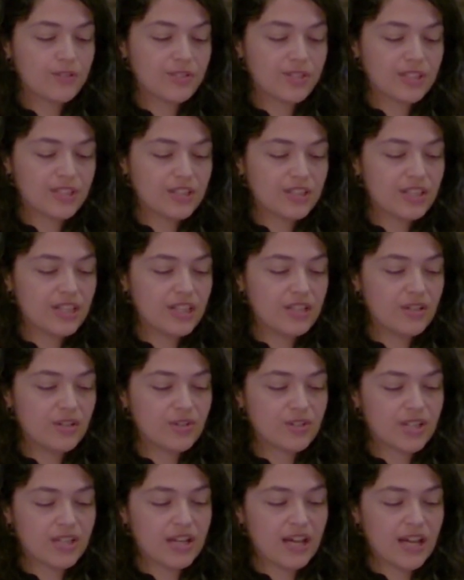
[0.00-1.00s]

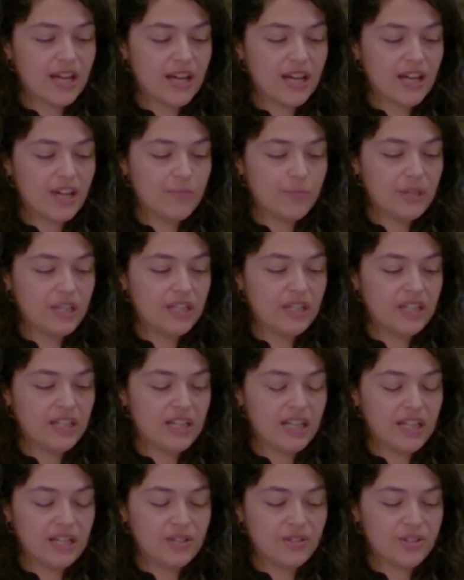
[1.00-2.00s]
facilitators and I have been
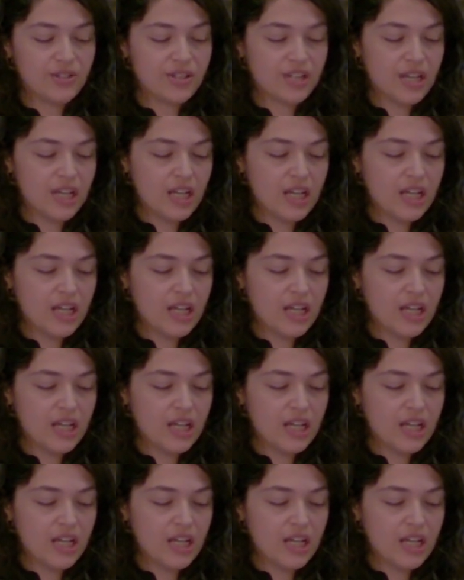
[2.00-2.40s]
engaged